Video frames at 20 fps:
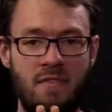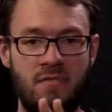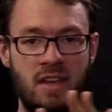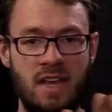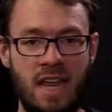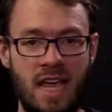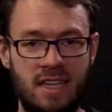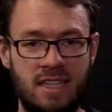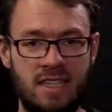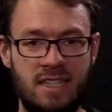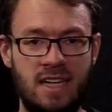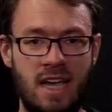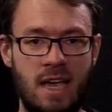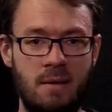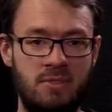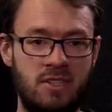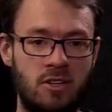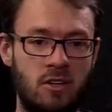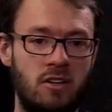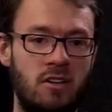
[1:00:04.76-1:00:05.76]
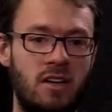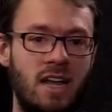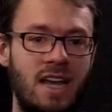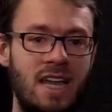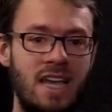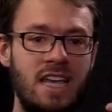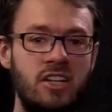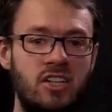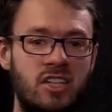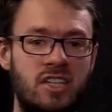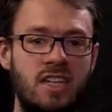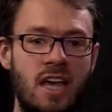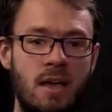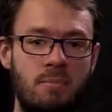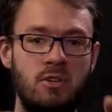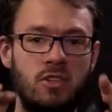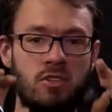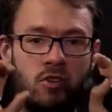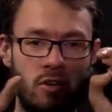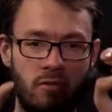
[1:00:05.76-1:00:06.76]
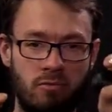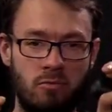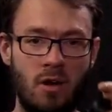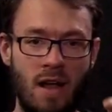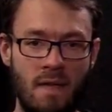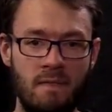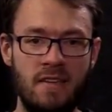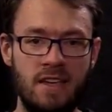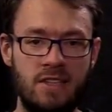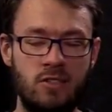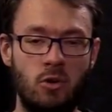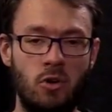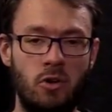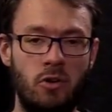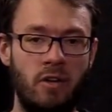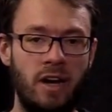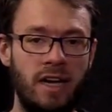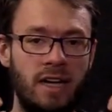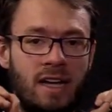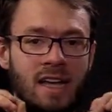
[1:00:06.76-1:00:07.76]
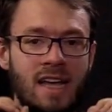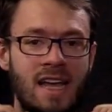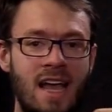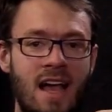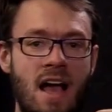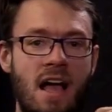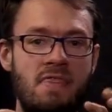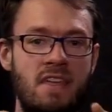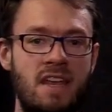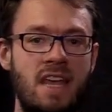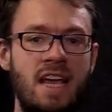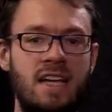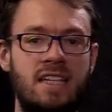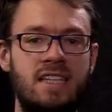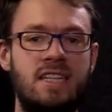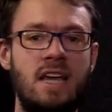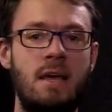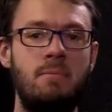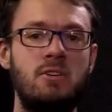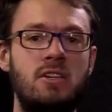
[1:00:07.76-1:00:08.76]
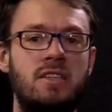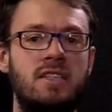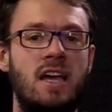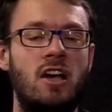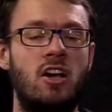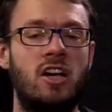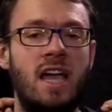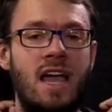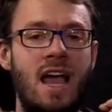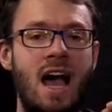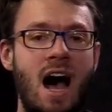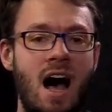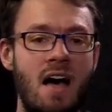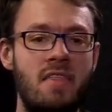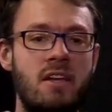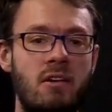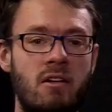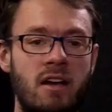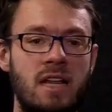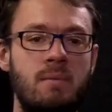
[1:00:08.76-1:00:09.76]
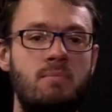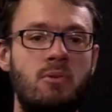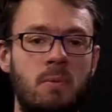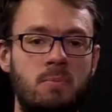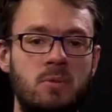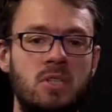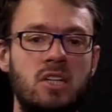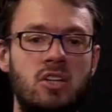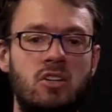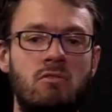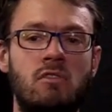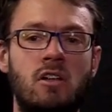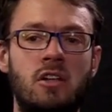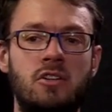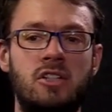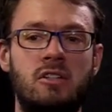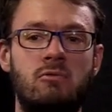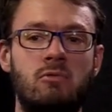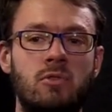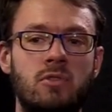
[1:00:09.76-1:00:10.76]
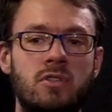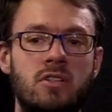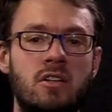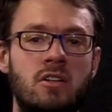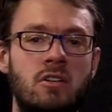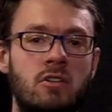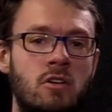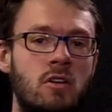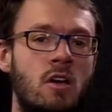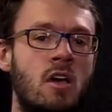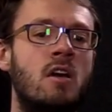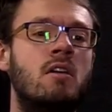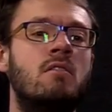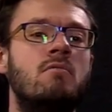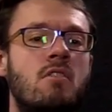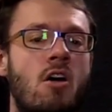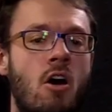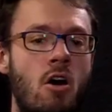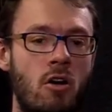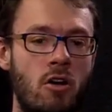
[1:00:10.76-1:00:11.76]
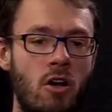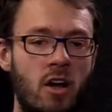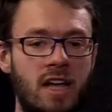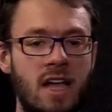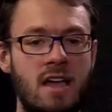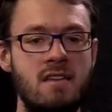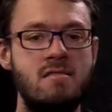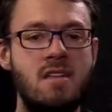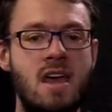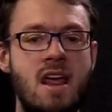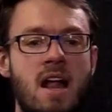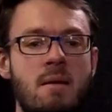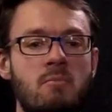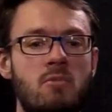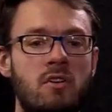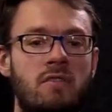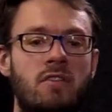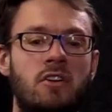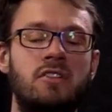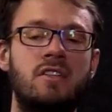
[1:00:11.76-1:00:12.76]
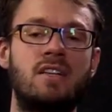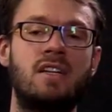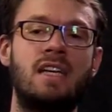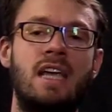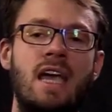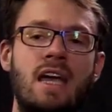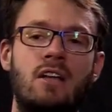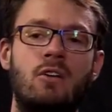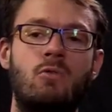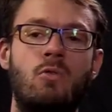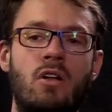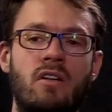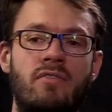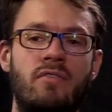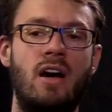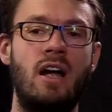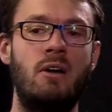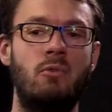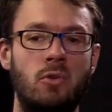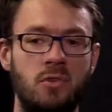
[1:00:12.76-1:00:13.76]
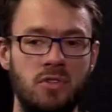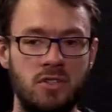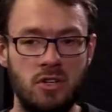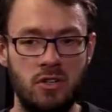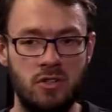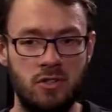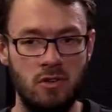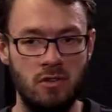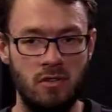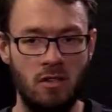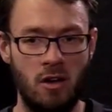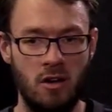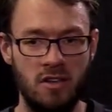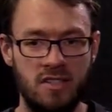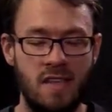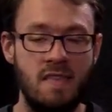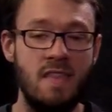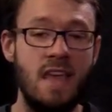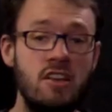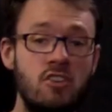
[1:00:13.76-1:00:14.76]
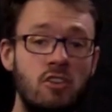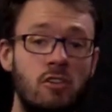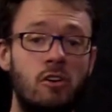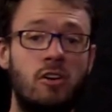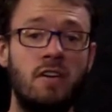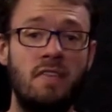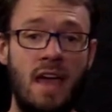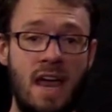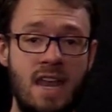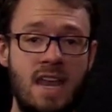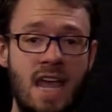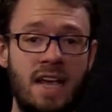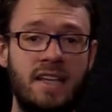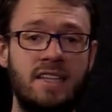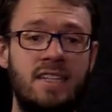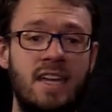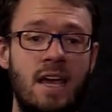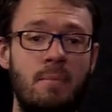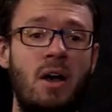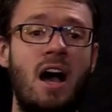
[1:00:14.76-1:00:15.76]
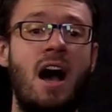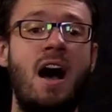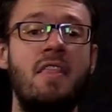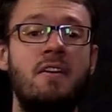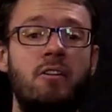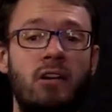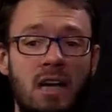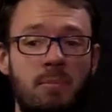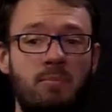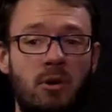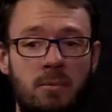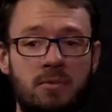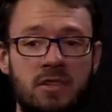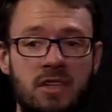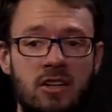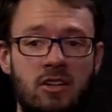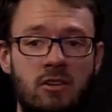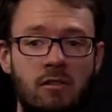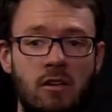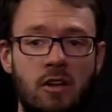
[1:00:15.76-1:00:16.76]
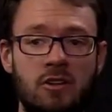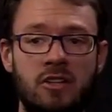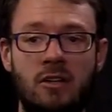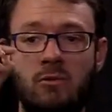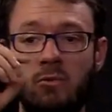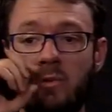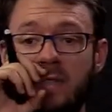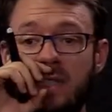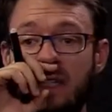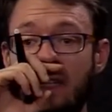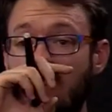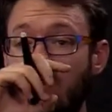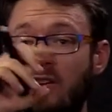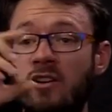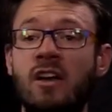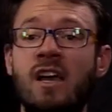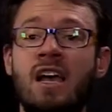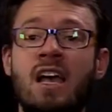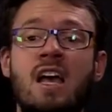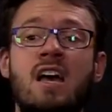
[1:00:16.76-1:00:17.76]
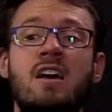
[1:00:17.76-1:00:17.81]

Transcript: at the next step. So at each step, you sort of run this ordering. At the next step, you say, okay, are there any propositional logic rules to do? No. Okay, then I move on to negated quantifier rules and you do those. And then you look at that next step. Are there any propositional logic rules to do?